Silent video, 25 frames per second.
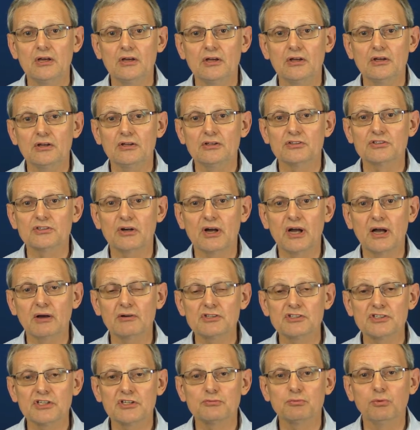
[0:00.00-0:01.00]
So how does
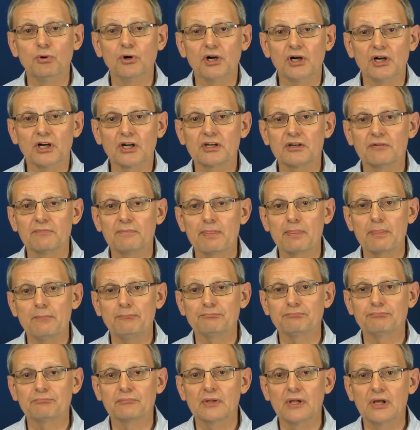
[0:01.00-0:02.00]
this work?
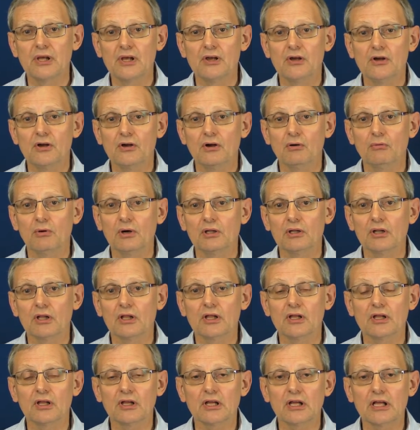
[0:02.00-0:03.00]
Well,
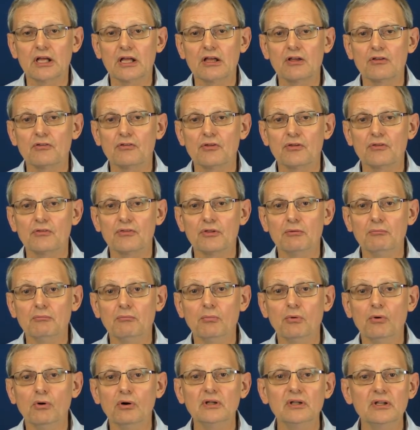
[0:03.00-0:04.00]
the
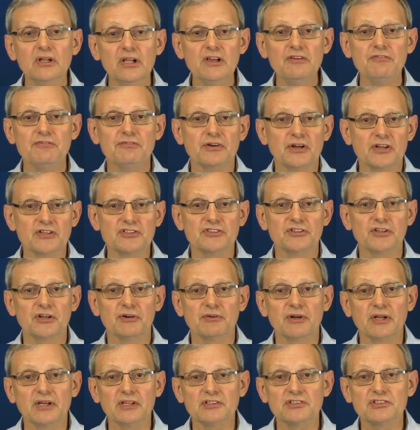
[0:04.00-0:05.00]
more leverage there
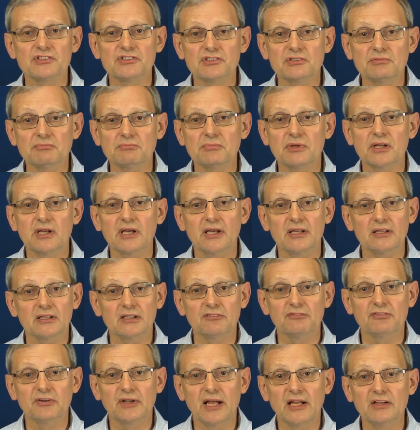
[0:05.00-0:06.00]
is in the
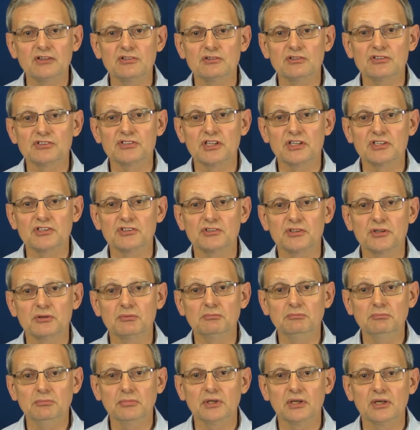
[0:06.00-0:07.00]
financial system,
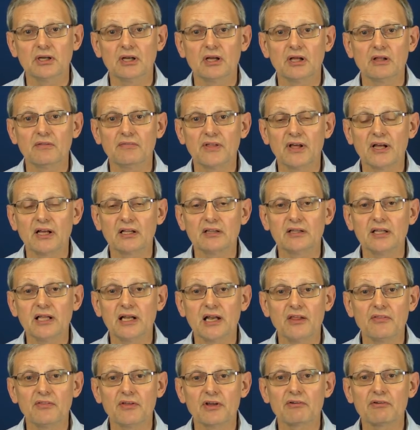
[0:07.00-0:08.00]
then clearly
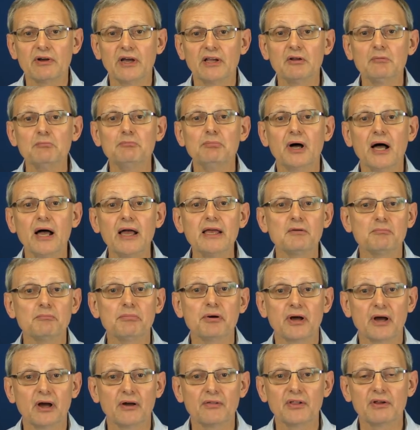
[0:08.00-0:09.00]
the greater buying
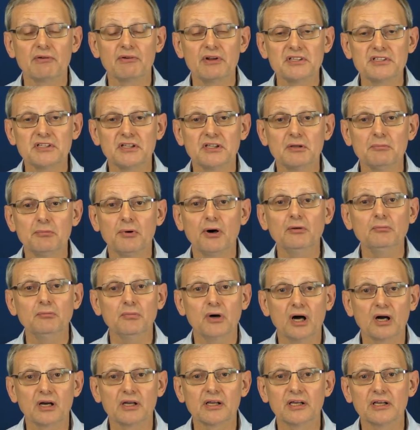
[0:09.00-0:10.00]
power there is in the bond
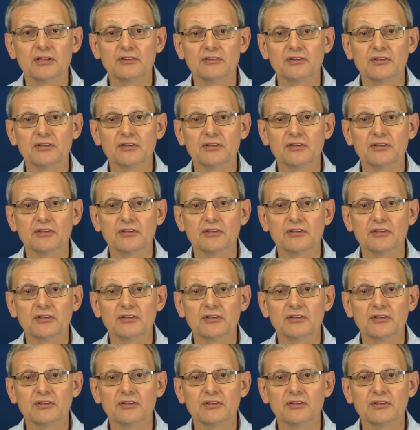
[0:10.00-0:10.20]
market.